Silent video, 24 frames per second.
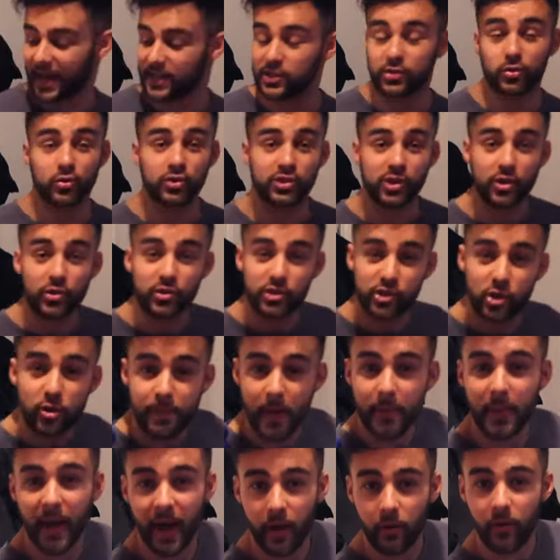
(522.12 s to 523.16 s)
And it's also
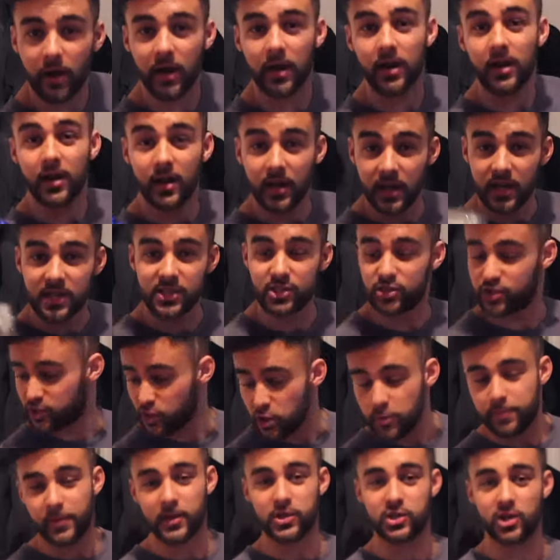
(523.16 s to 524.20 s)
superpower.
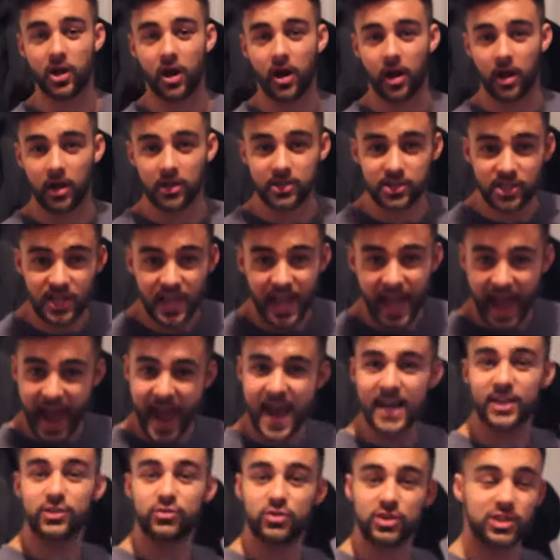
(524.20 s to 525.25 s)
Supercharged,
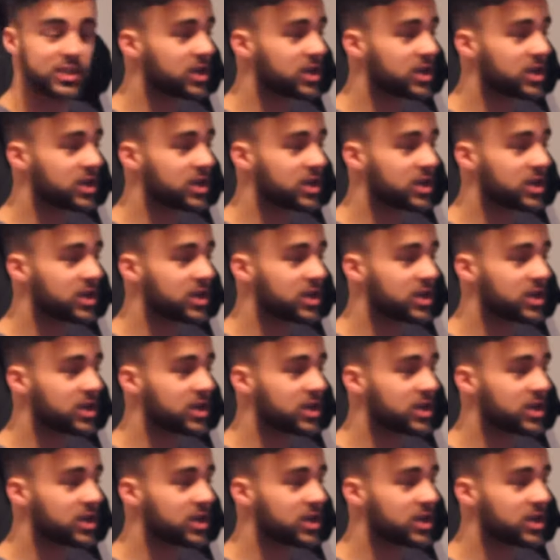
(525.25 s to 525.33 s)
extra